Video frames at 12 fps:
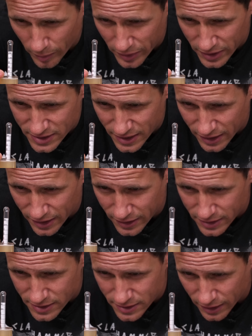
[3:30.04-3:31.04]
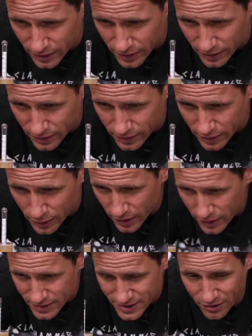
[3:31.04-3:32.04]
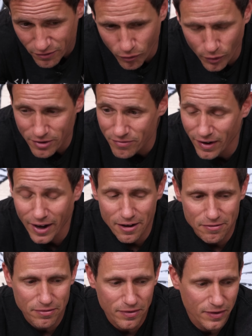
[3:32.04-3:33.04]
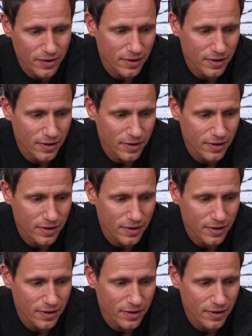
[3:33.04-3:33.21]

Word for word: I'm gonna say that's uh, 1045.